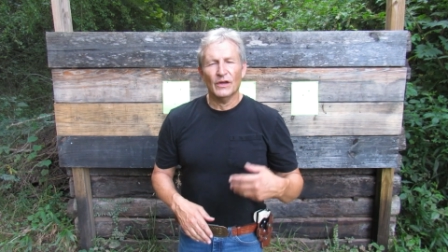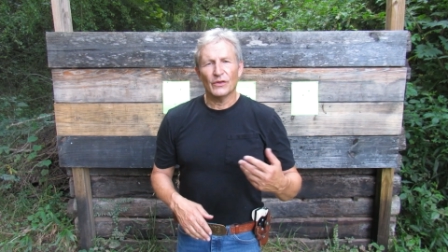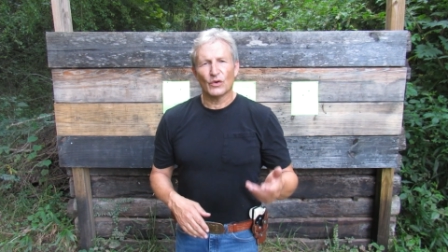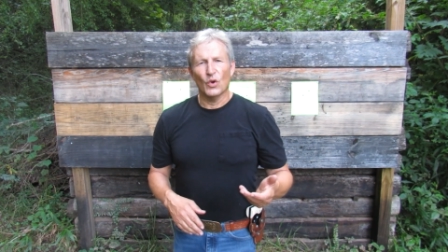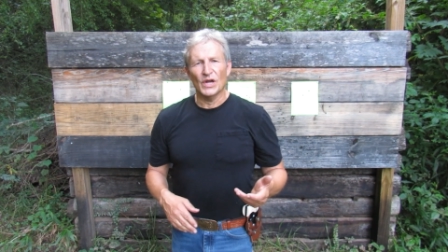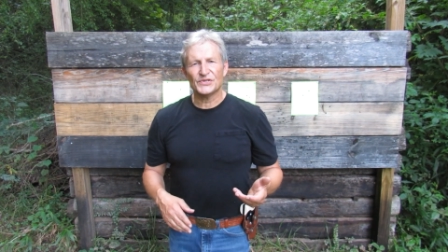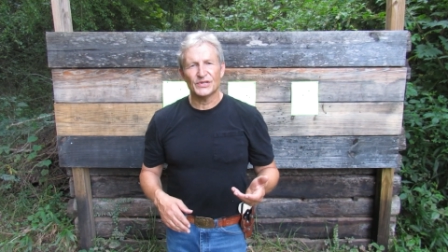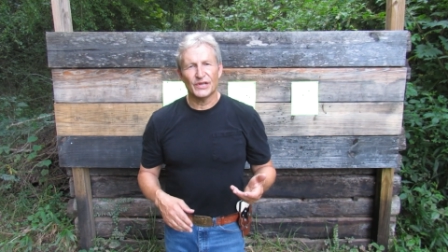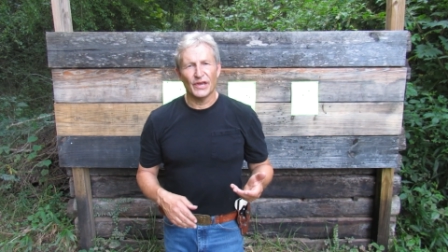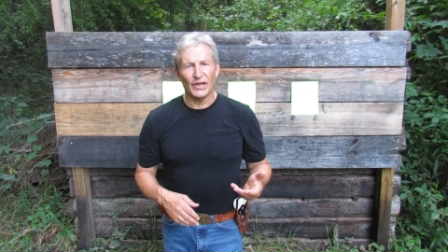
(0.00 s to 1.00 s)
the
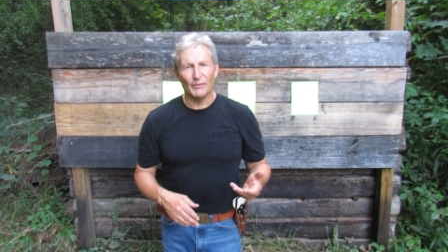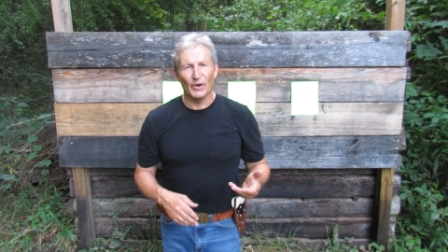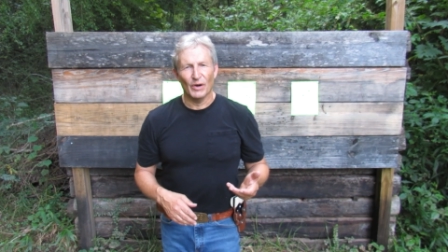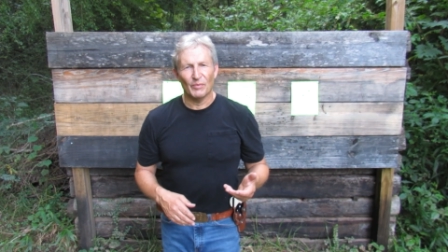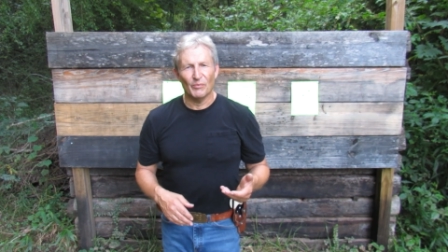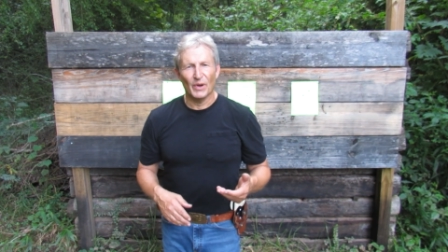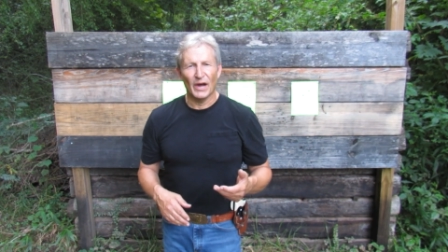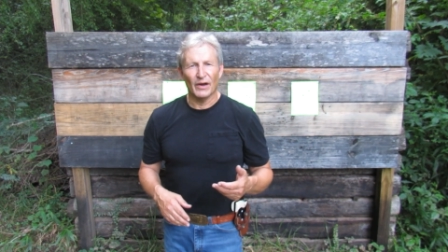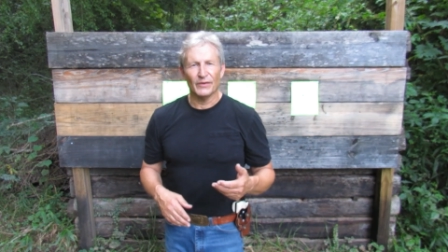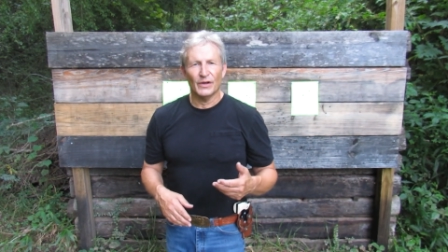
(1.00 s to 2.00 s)
question came up
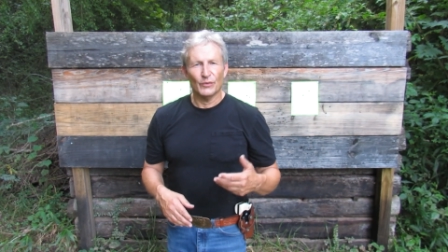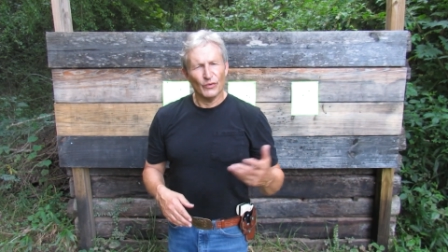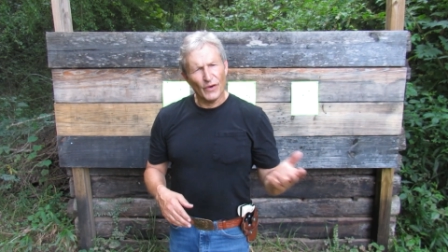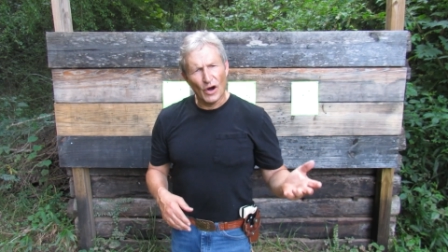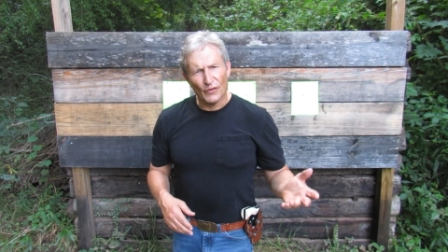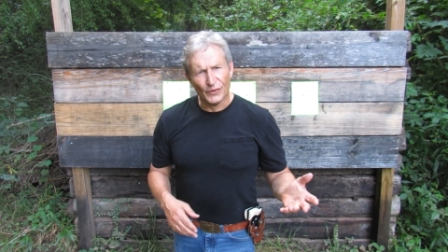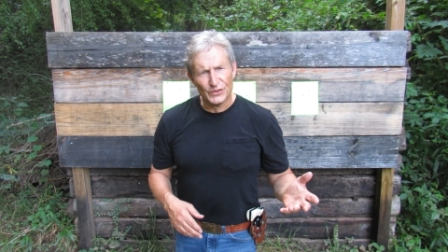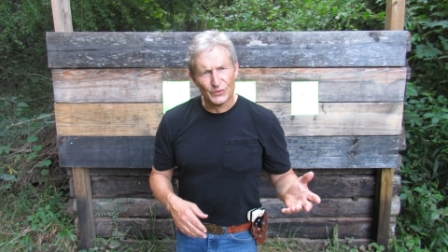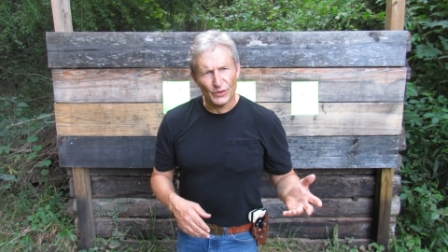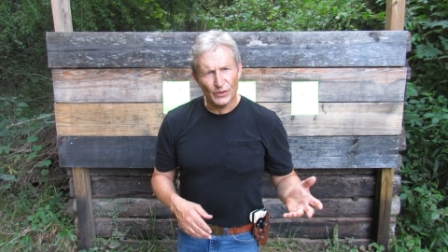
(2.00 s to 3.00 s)
about revolver
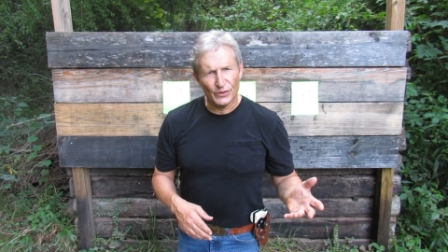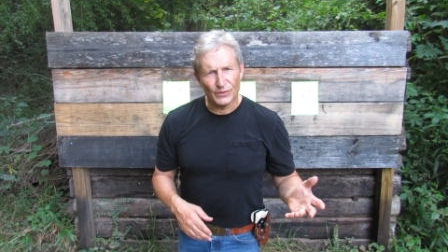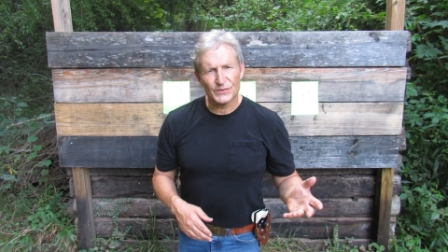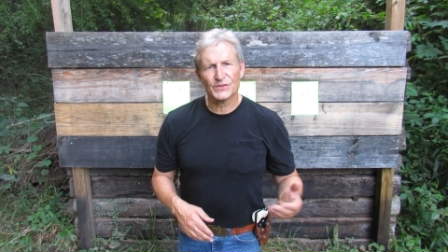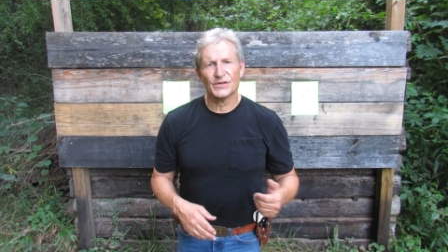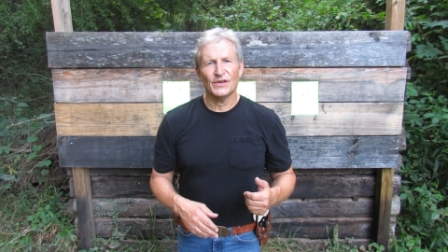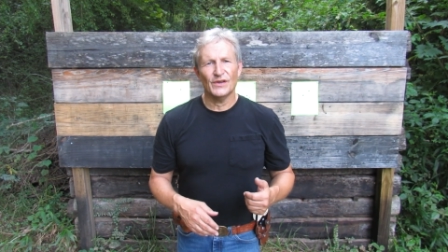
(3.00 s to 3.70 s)
drills.